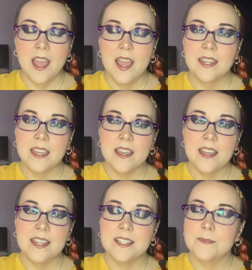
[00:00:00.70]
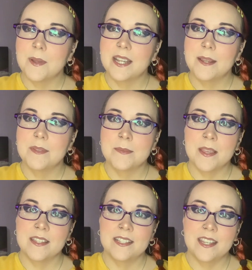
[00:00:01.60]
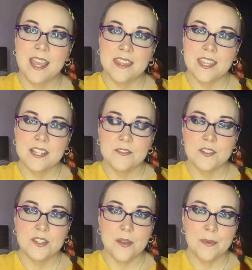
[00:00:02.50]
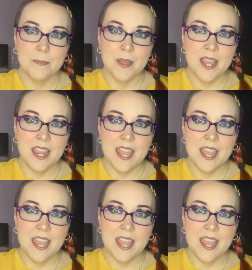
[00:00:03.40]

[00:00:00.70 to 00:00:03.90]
Hi guys, my name is Melody and thanks for stopping by.